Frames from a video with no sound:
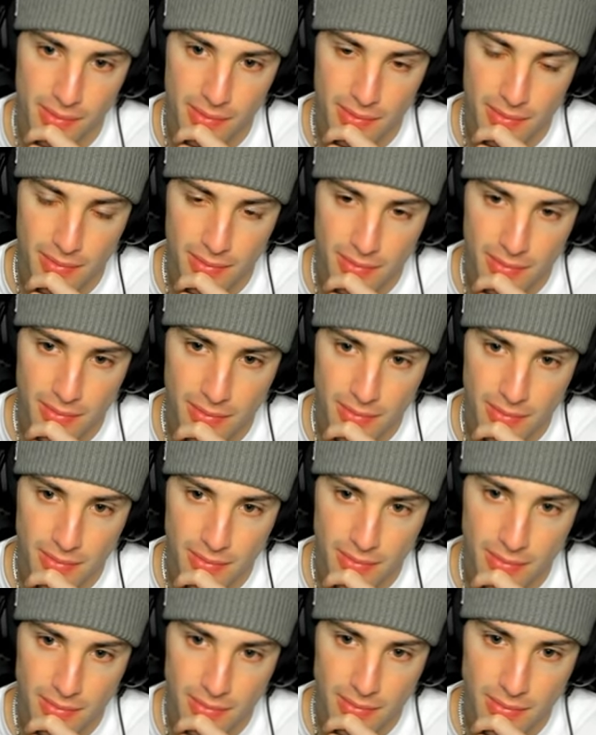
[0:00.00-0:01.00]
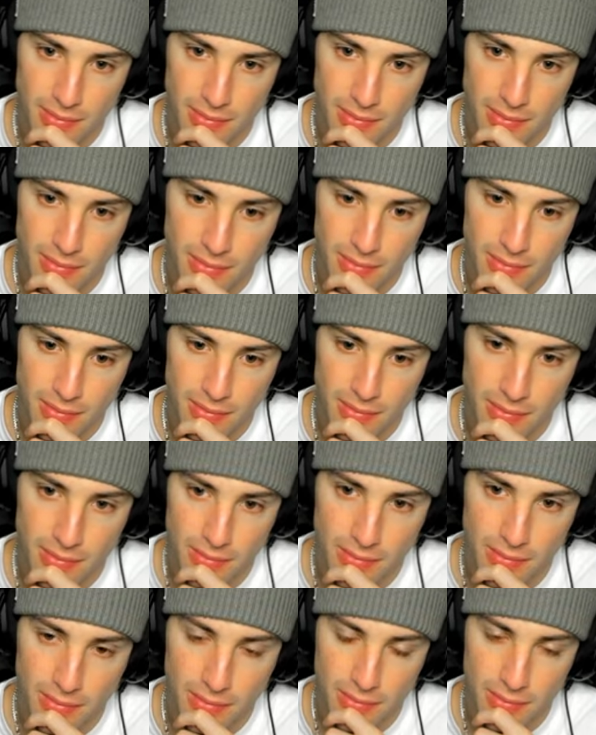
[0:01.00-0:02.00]

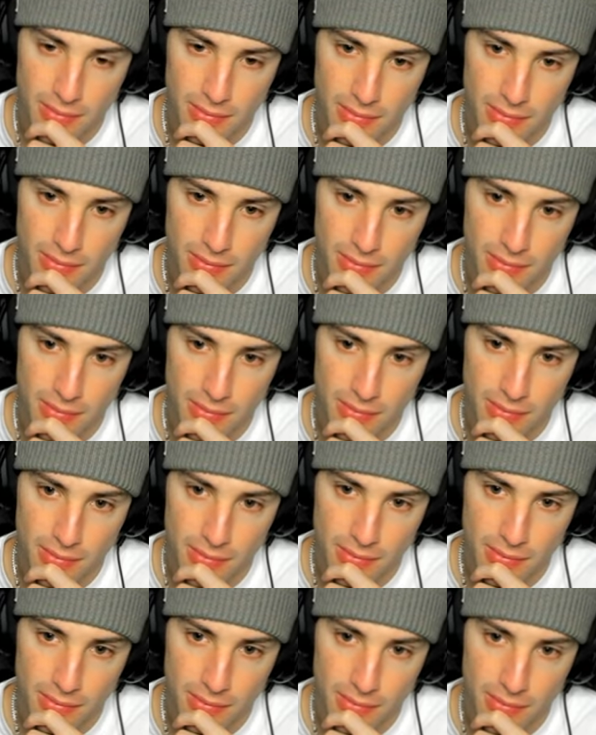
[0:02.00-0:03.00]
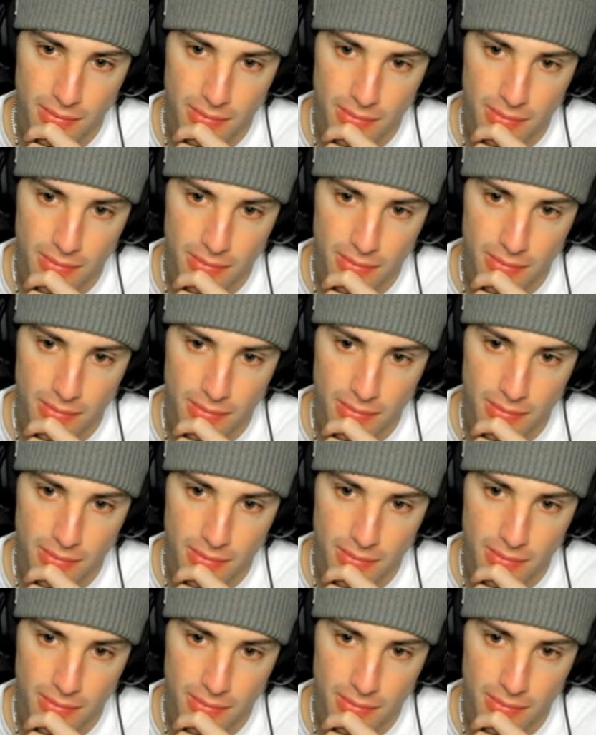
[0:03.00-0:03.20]
[no speech]